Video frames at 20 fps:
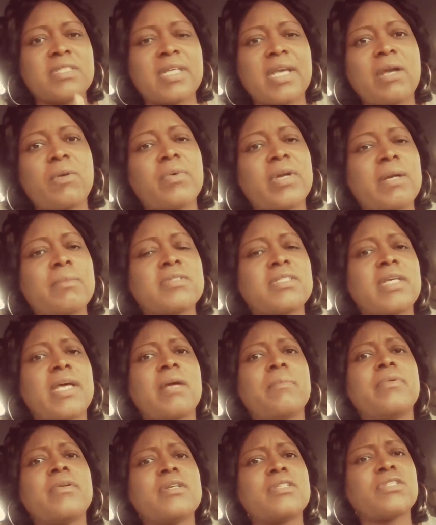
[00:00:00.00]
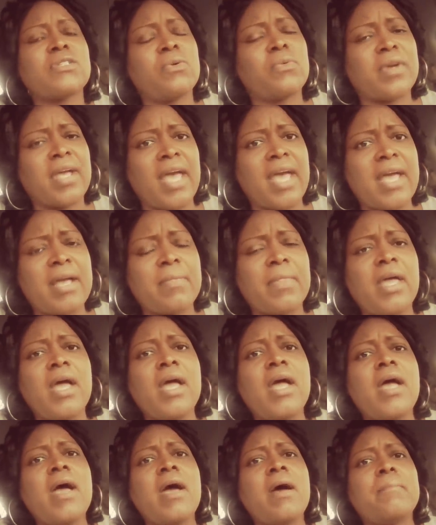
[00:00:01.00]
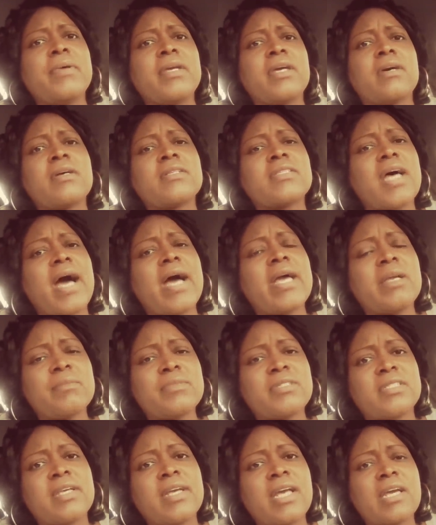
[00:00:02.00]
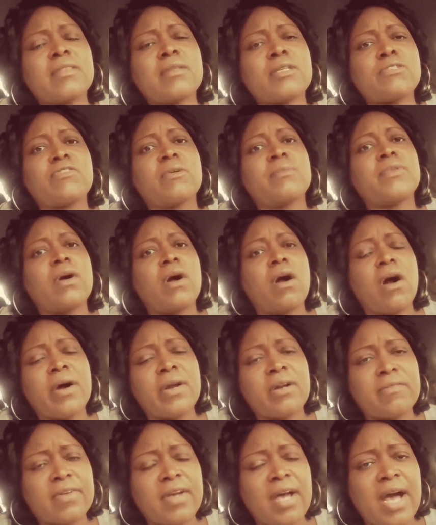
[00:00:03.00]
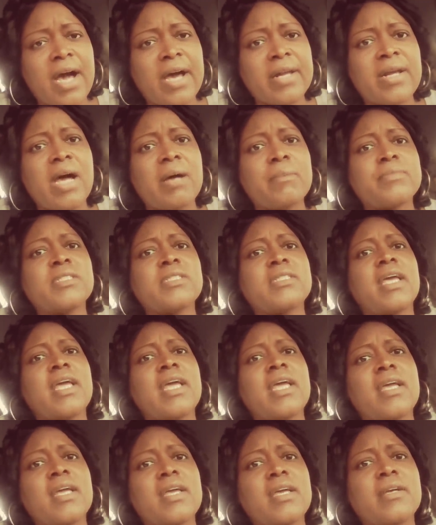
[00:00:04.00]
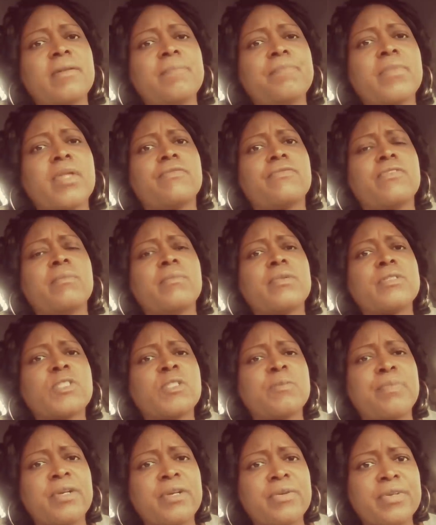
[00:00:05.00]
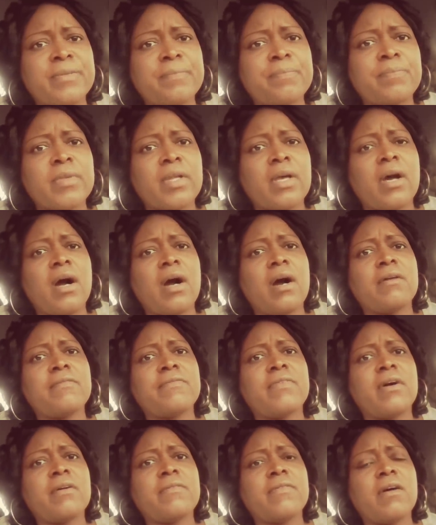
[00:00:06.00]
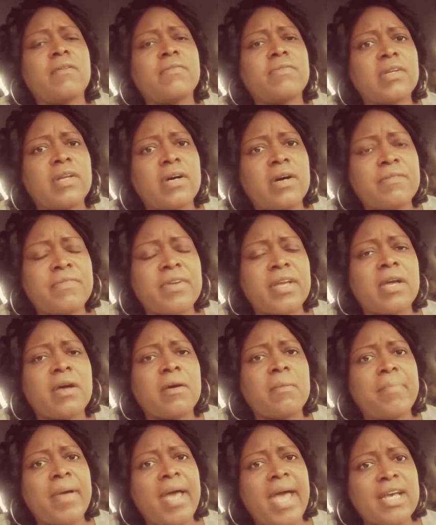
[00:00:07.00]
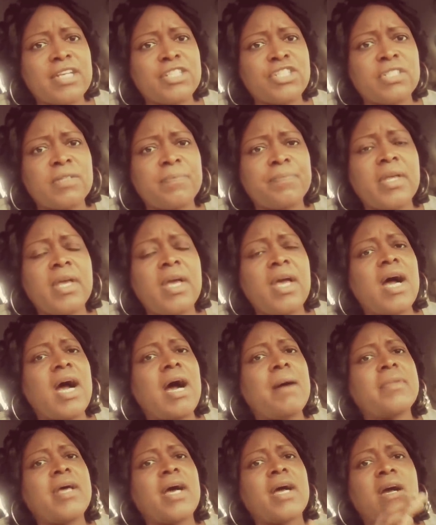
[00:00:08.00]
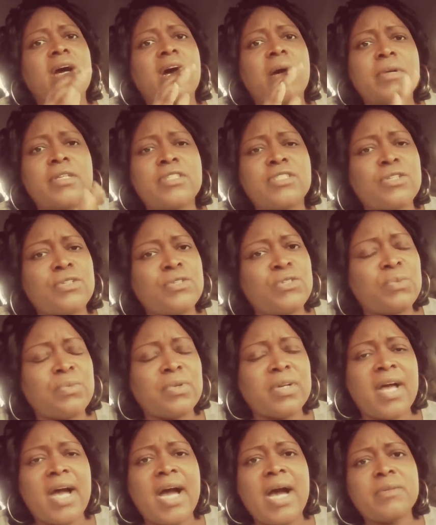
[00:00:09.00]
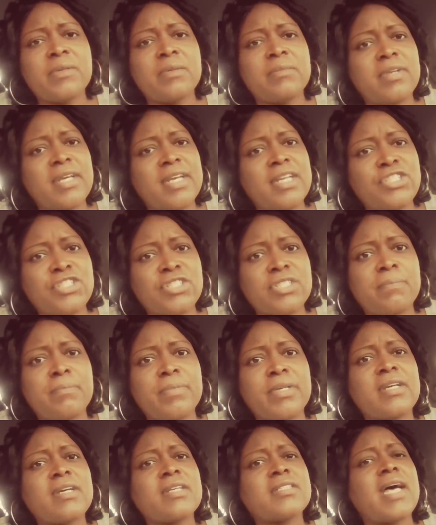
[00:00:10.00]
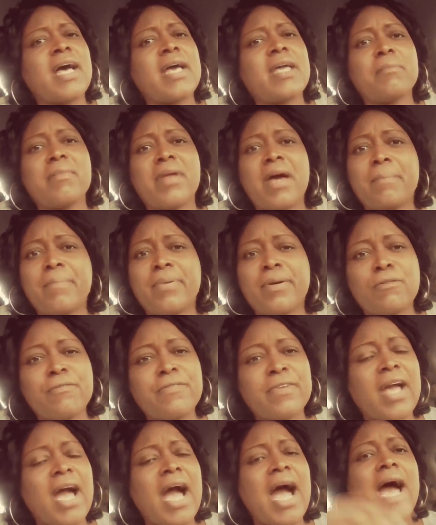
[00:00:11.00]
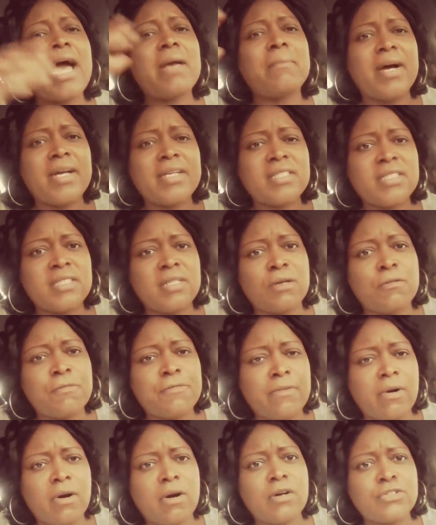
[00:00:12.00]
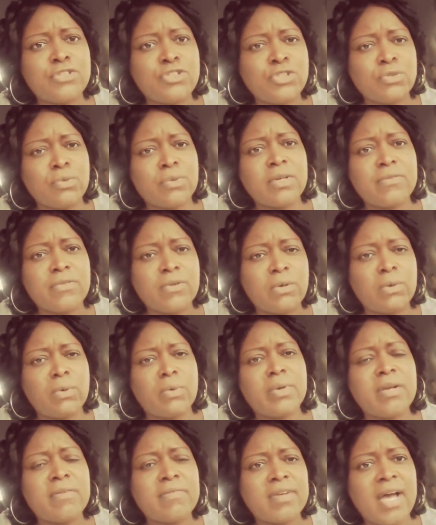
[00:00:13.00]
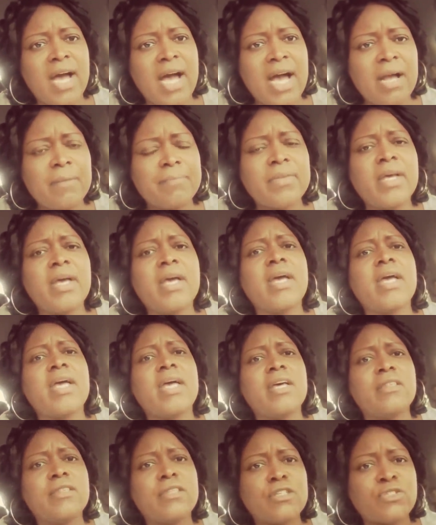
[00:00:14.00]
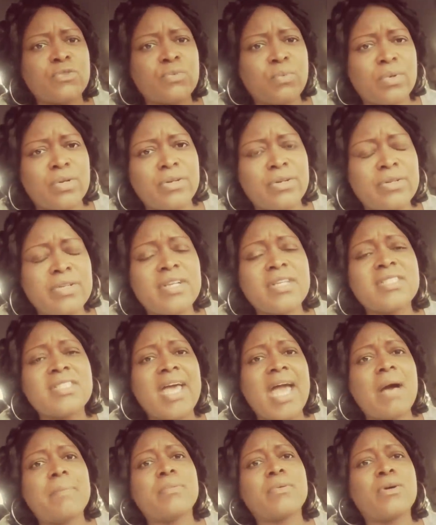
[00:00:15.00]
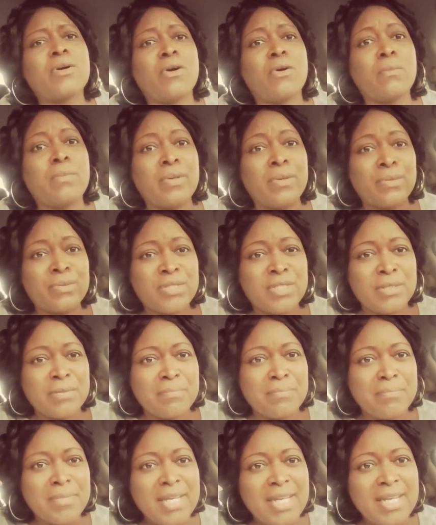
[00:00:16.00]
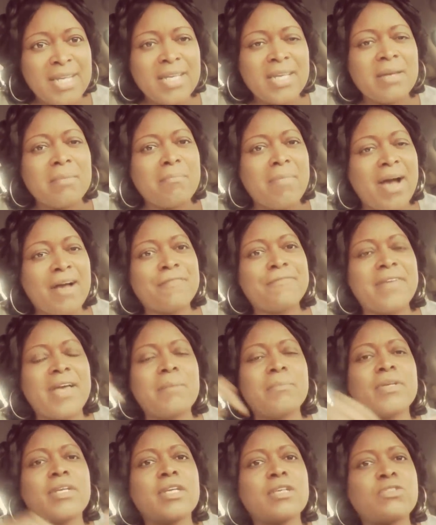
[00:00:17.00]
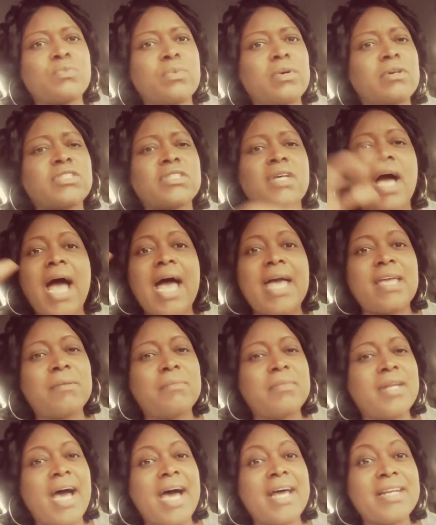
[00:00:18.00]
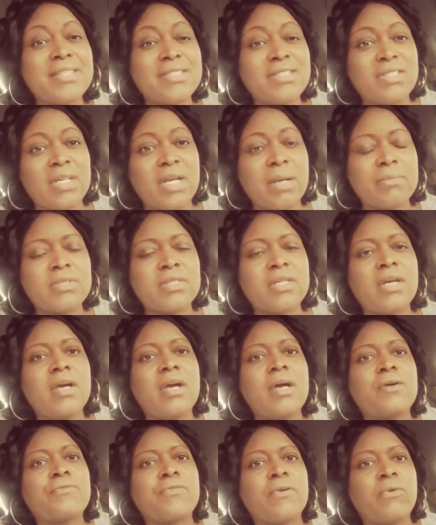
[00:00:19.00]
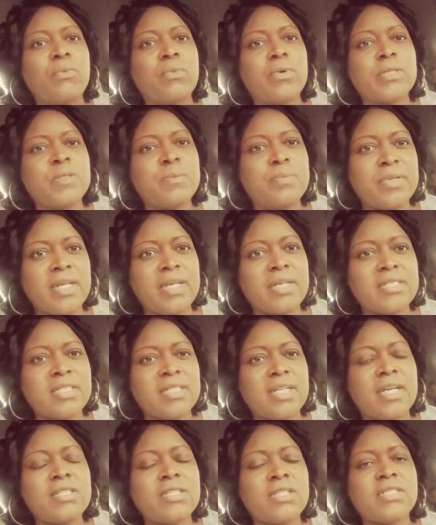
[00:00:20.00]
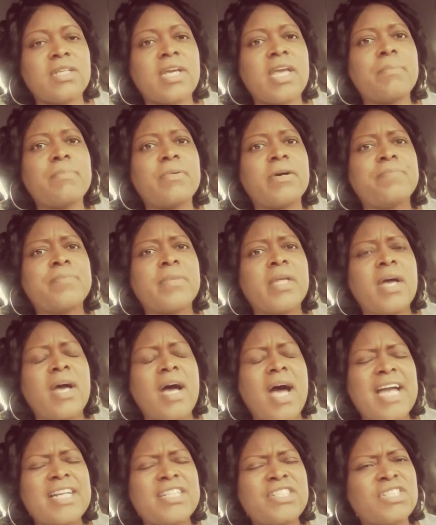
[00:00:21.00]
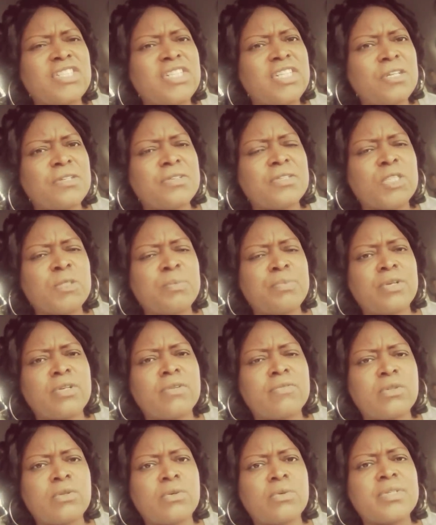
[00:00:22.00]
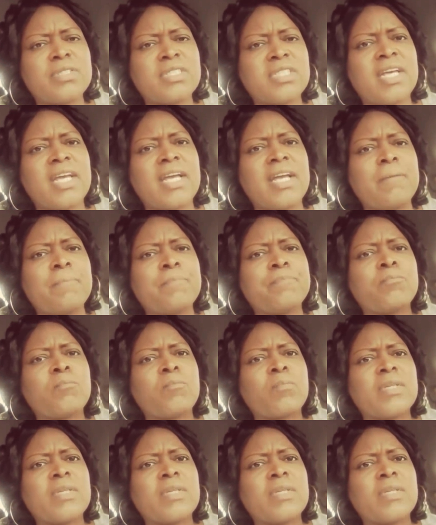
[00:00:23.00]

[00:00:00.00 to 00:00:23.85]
I'm saying what I'm saying, but it's okay because I am saying this from the heart of God. I'm saying it from a spirit of, of, of love and compassion. I'm not coming to you with condemnation because I am not perfect. I myself fall short of the glory of God. And this word is applicable to me and my family as well. So I am not exempt from what's being said today. But I just hear the Spirit of the Lord saying,